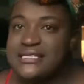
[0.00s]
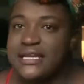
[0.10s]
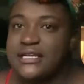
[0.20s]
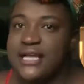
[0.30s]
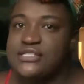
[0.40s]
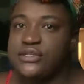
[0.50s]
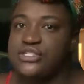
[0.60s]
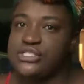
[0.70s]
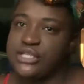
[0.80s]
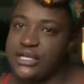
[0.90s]
sanitizer is
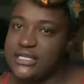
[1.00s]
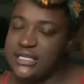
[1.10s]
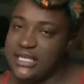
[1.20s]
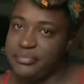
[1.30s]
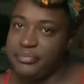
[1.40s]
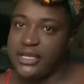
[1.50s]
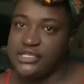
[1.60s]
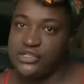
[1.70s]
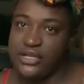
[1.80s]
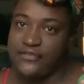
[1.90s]
just good to keep
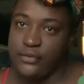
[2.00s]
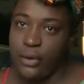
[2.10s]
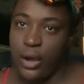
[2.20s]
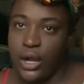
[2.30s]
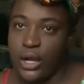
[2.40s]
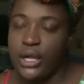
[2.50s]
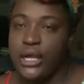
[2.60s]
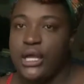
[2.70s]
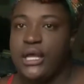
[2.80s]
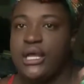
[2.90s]
because if you are
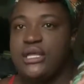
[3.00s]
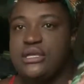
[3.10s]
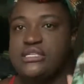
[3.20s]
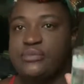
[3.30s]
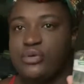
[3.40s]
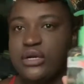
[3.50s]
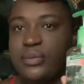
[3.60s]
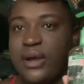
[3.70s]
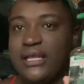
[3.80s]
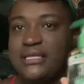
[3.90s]
using porta
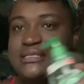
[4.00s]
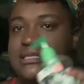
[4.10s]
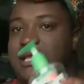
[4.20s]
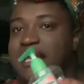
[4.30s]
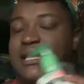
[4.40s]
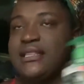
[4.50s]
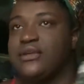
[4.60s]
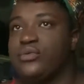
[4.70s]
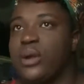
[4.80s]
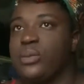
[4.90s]
potties, like there
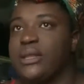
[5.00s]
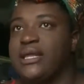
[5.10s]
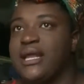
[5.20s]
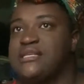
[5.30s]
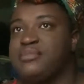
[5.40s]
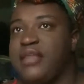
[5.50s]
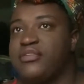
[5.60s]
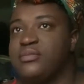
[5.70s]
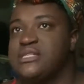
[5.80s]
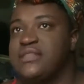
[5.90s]
are really nice
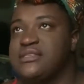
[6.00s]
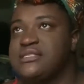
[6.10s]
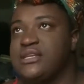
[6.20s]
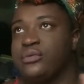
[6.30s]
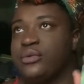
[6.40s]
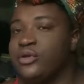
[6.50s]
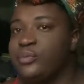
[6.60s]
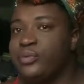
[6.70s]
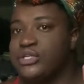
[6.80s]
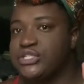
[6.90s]
bathrooms in the Bonnaroo
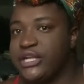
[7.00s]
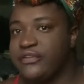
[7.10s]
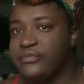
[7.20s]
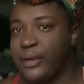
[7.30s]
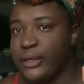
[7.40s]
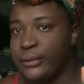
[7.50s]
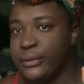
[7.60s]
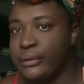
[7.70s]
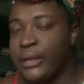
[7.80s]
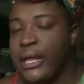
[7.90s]
portion of
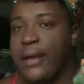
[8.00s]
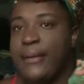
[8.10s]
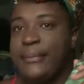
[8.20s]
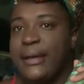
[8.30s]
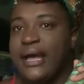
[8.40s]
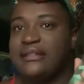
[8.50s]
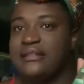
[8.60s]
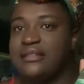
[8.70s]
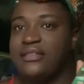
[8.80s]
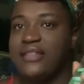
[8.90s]
Bonnaroo, but other
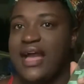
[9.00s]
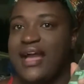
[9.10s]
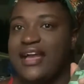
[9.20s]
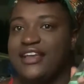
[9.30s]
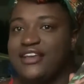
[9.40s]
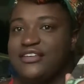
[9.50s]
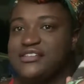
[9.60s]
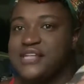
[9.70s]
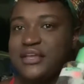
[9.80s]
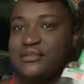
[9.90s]
than that, you're
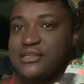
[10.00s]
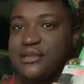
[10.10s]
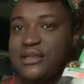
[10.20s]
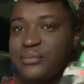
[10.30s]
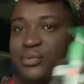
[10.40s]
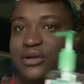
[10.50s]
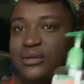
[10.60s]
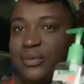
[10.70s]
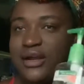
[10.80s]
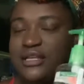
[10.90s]
stuck using porta
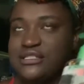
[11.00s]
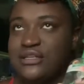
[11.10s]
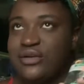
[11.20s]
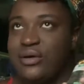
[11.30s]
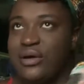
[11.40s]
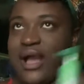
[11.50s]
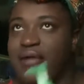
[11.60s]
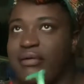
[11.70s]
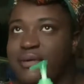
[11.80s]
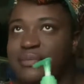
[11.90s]
potties. So how
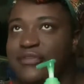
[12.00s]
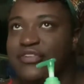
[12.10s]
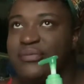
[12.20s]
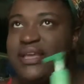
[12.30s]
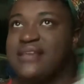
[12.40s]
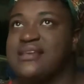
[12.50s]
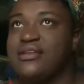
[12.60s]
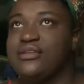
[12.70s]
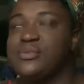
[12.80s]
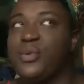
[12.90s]
it would be for me is I'd
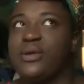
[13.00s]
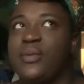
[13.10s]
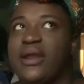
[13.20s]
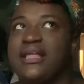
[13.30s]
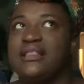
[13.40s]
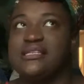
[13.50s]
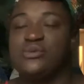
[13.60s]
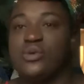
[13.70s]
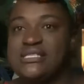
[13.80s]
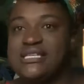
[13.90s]
use a porta potty at least
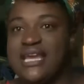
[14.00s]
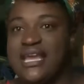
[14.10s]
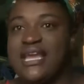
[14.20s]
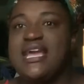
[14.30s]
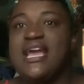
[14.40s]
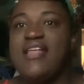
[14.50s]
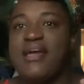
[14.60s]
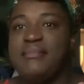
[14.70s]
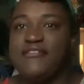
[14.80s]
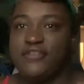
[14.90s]
once a day.
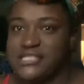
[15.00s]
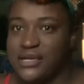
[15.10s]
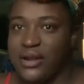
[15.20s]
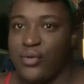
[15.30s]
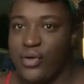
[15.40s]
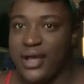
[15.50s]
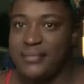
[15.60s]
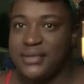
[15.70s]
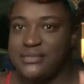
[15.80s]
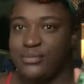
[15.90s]
That'd be first thing when I woke up
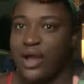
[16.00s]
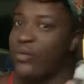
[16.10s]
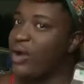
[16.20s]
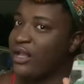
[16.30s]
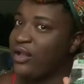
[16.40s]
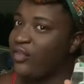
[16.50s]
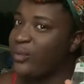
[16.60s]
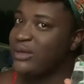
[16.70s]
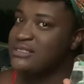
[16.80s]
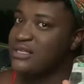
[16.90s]
because I'm not walking all the
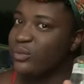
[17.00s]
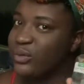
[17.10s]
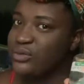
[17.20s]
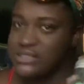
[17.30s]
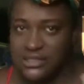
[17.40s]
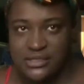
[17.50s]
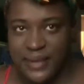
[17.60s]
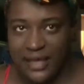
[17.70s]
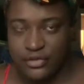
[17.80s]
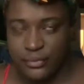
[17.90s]
way into Bonnaroo just to use the
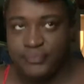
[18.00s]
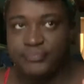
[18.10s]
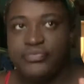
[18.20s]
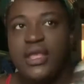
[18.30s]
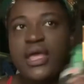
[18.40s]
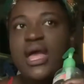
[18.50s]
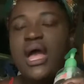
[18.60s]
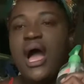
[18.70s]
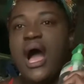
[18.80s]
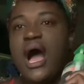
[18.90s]
bathroom.
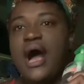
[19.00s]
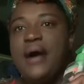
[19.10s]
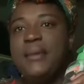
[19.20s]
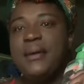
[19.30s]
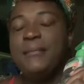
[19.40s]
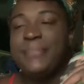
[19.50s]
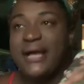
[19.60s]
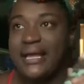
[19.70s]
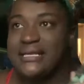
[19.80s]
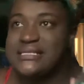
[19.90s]

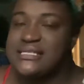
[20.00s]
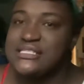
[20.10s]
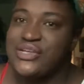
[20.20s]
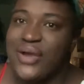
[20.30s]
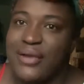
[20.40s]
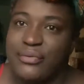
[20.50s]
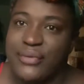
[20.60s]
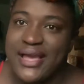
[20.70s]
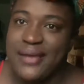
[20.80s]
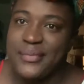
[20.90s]
But so I would
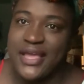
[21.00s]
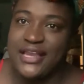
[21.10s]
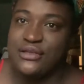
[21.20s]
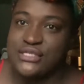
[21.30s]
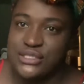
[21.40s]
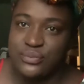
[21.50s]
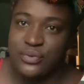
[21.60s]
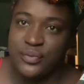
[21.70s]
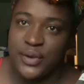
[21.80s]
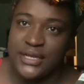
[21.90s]
wake up and use the
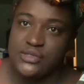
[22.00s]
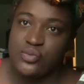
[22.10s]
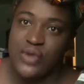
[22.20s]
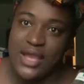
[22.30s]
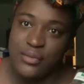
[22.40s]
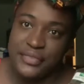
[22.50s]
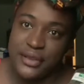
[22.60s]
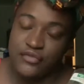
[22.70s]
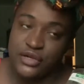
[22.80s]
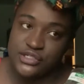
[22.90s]
porta potties right when
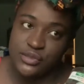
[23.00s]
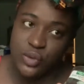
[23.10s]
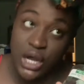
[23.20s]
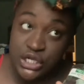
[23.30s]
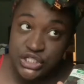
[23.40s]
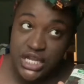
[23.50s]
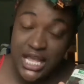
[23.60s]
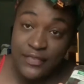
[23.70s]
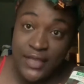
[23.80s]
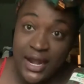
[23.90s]
they're freshly washed,
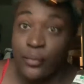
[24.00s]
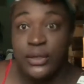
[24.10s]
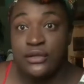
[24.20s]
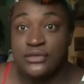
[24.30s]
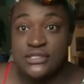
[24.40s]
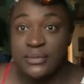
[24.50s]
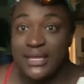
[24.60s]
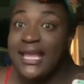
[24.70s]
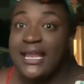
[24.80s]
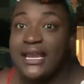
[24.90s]
and then I wouldn't use them
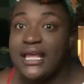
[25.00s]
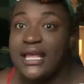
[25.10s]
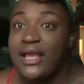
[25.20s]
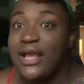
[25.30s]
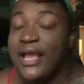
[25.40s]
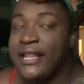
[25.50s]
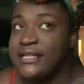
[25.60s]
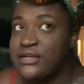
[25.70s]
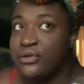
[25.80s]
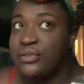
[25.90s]
again
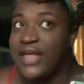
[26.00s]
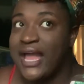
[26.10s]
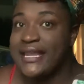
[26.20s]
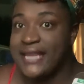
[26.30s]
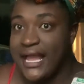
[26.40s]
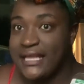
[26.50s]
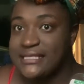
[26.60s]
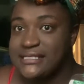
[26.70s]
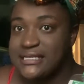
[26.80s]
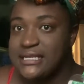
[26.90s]
until that night.